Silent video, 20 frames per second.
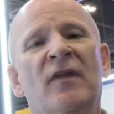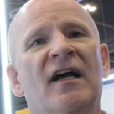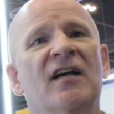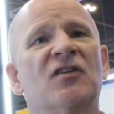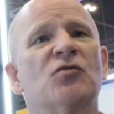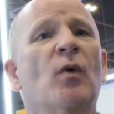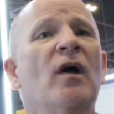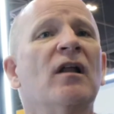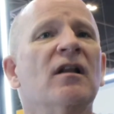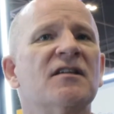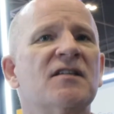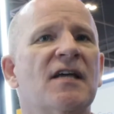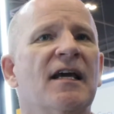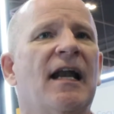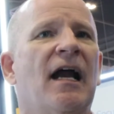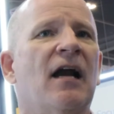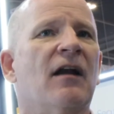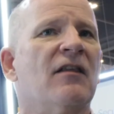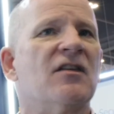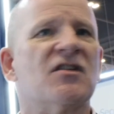as well as
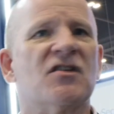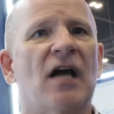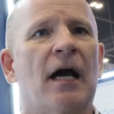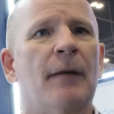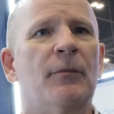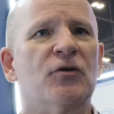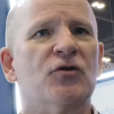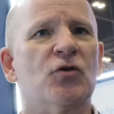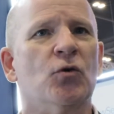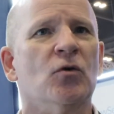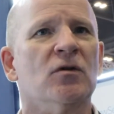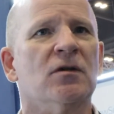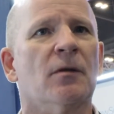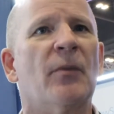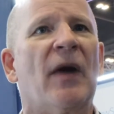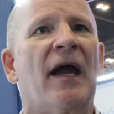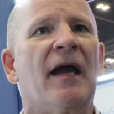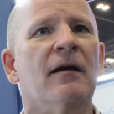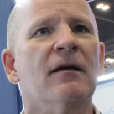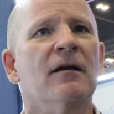get out of the cyber tool
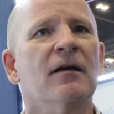debate.